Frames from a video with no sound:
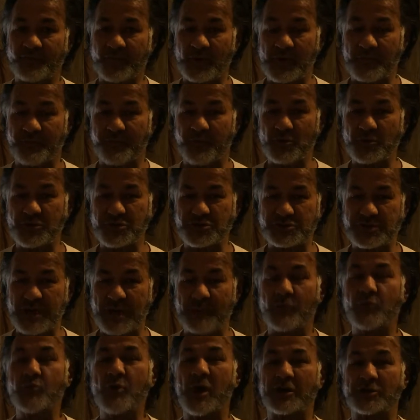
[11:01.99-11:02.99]
For the police,
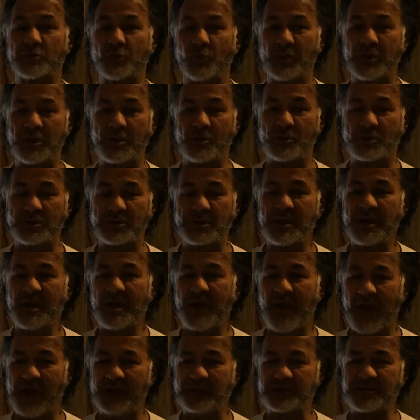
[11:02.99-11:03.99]
them who are doing good,
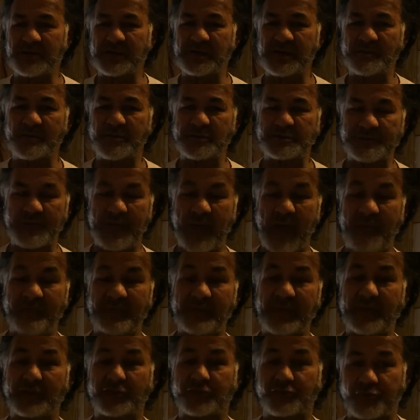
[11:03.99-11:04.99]
I think they must be
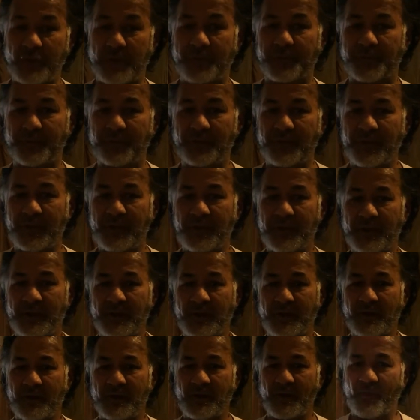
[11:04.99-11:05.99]
having a trip
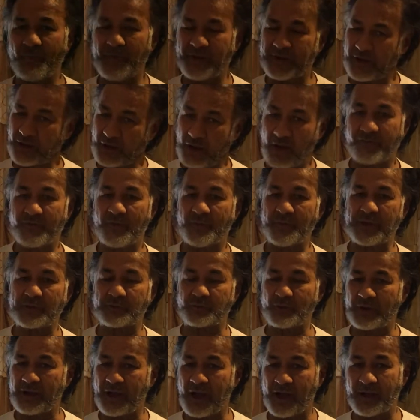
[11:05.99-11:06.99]
where the
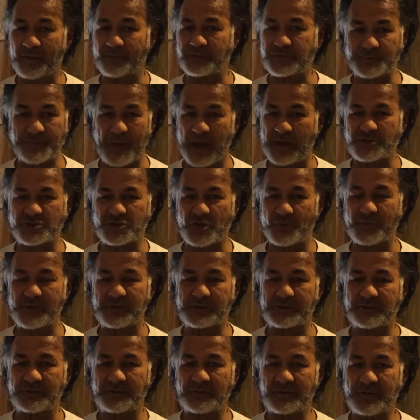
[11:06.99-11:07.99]
government will sponsor
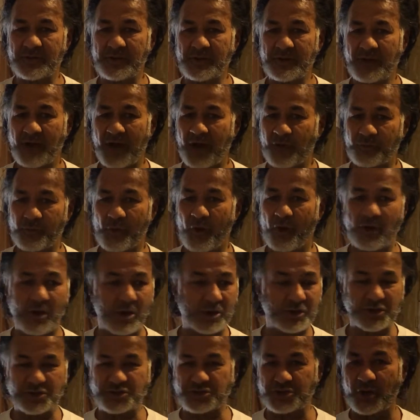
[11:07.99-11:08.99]
it around,
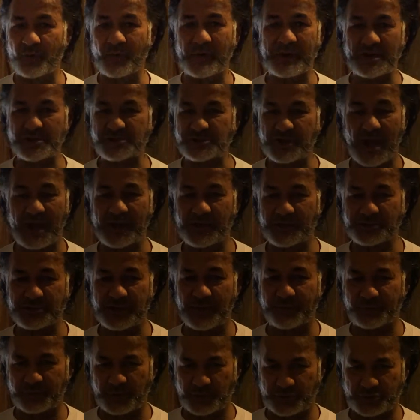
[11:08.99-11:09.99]
or the children a
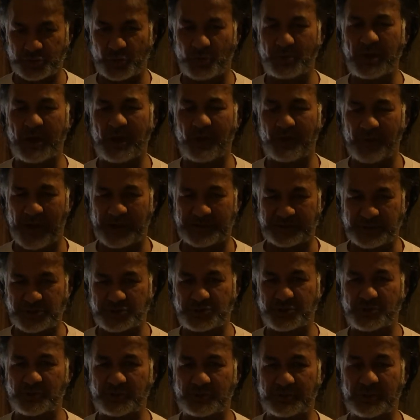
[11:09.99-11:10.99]
scholarship to show the
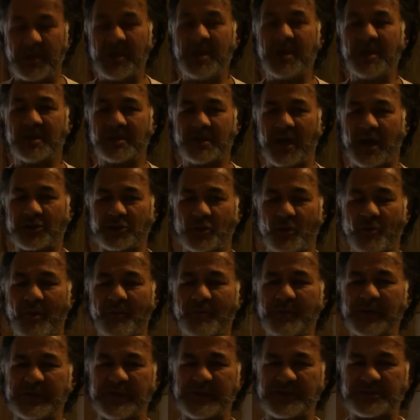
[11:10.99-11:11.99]
gratitude. Not our
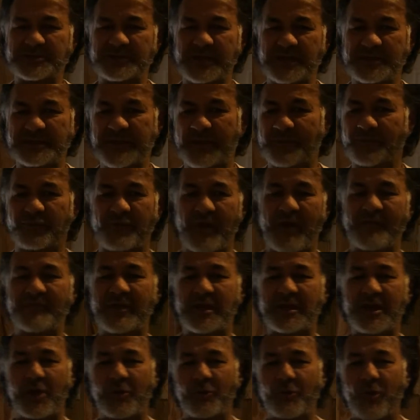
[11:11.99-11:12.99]
ministers are
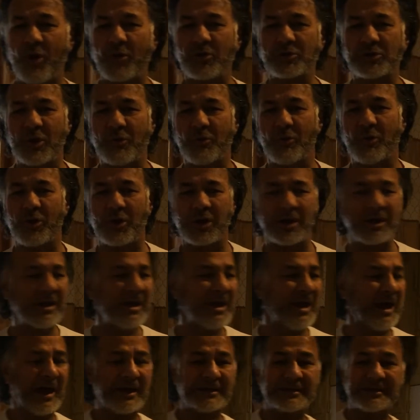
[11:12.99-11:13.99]
traveling around the world
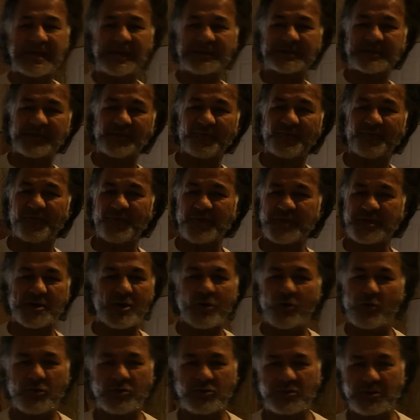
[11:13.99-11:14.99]
and getting free
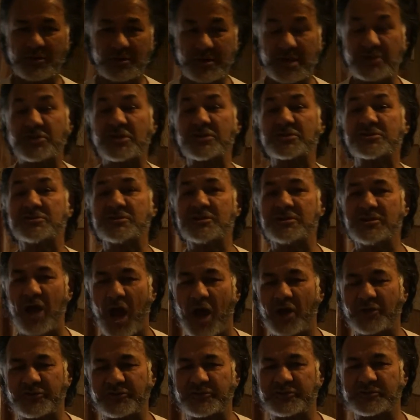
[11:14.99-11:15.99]
go. This is
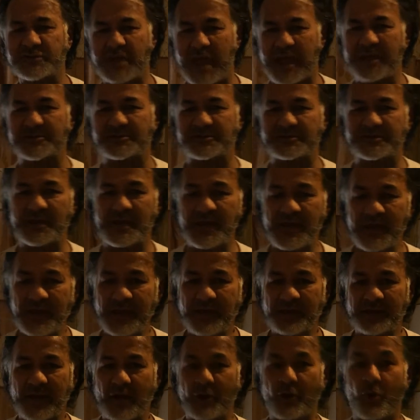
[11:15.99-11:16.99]
nonsense.
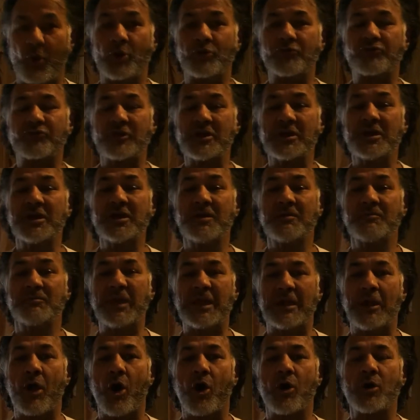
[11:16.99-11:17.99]
The country
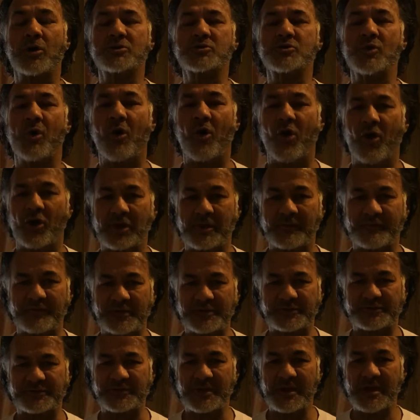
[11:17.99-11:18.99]
belongs to all of
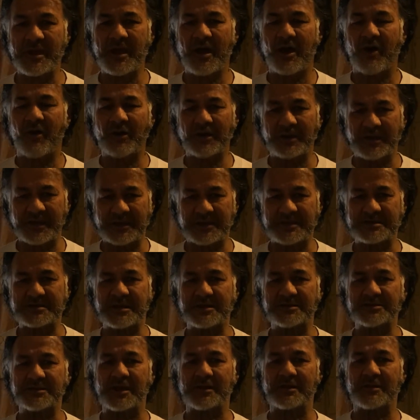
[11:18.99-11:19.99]
us. Well, ladies
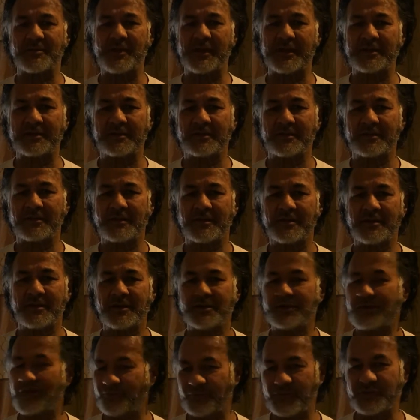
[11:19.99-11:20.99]
and gentlemen,
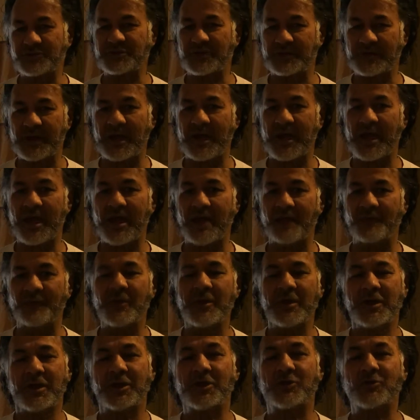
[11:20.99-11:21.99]
the vision I have,
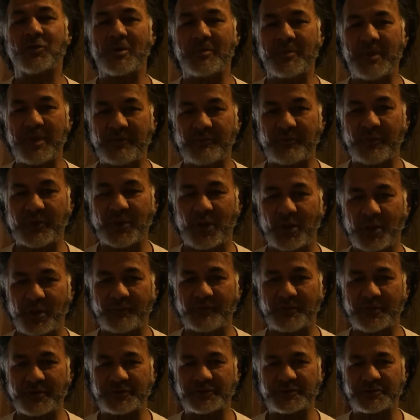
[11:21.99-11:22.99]
it will be for none
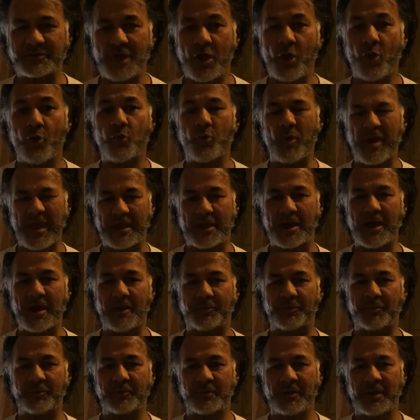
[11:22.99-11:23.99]
of us. Wake
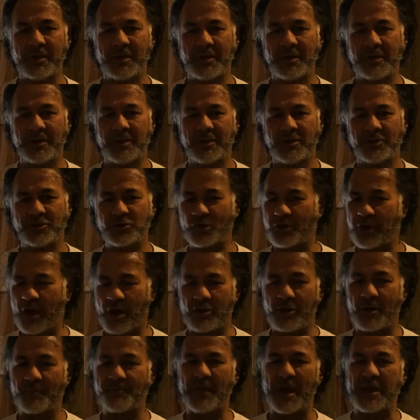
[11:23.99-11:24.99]
up. You
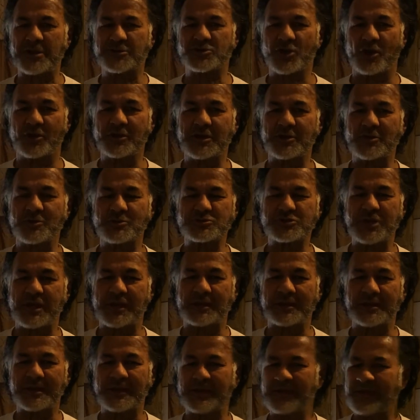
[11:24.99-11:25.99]
lock up my son
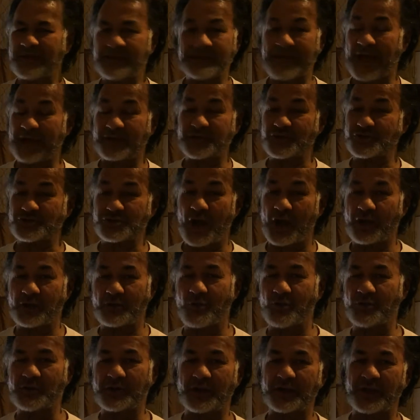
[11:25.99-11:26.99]
innocently. That is not
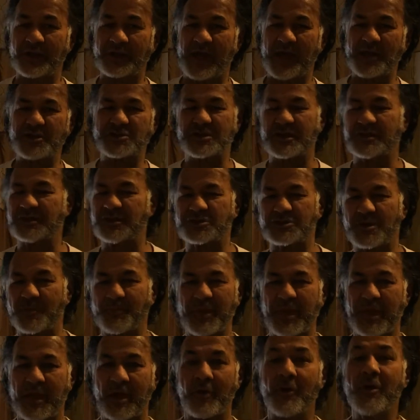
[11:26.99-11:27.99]
going on an ice and
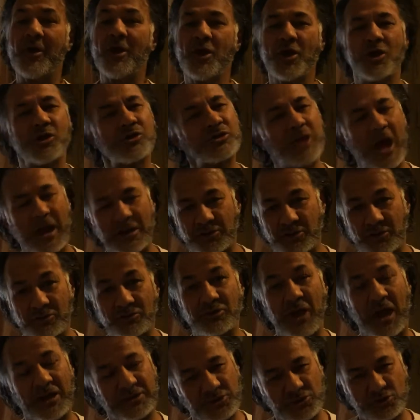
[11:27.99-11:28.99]
disappear.
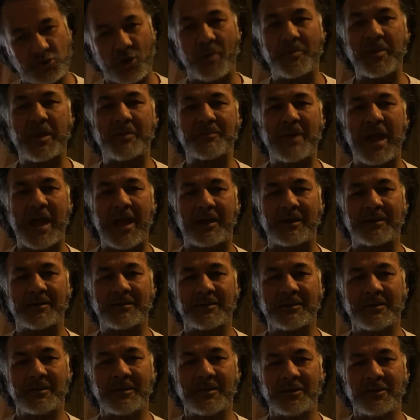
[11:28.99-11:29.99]
That is coming back.
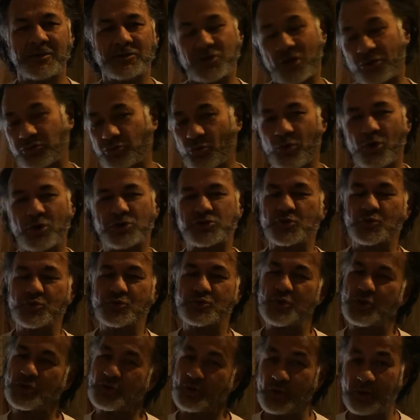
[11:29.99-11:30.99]
So those who
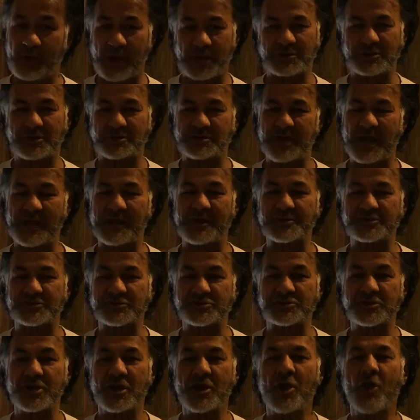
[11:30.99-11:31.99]
did got to tell
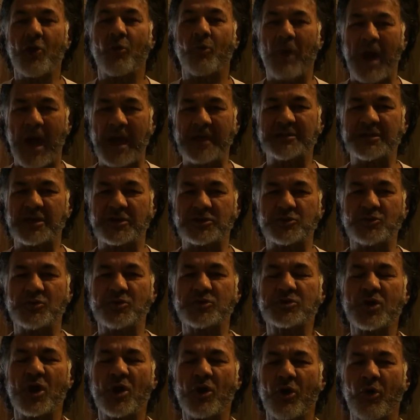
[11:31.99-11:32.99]
us why they do
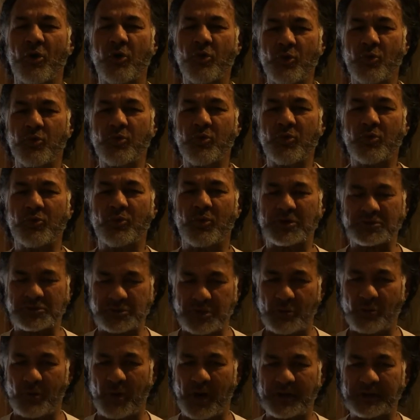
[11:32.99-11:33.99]
it, who was
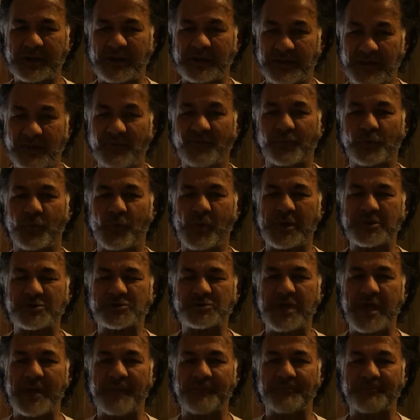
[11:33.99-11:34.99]
the one that
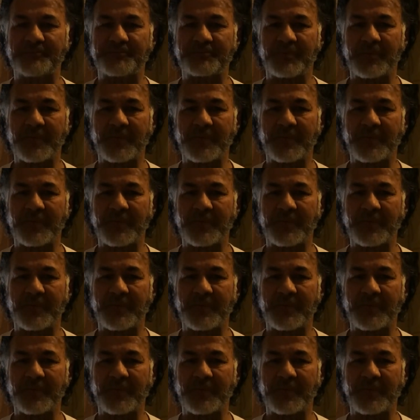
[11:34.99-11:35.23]
influenced them.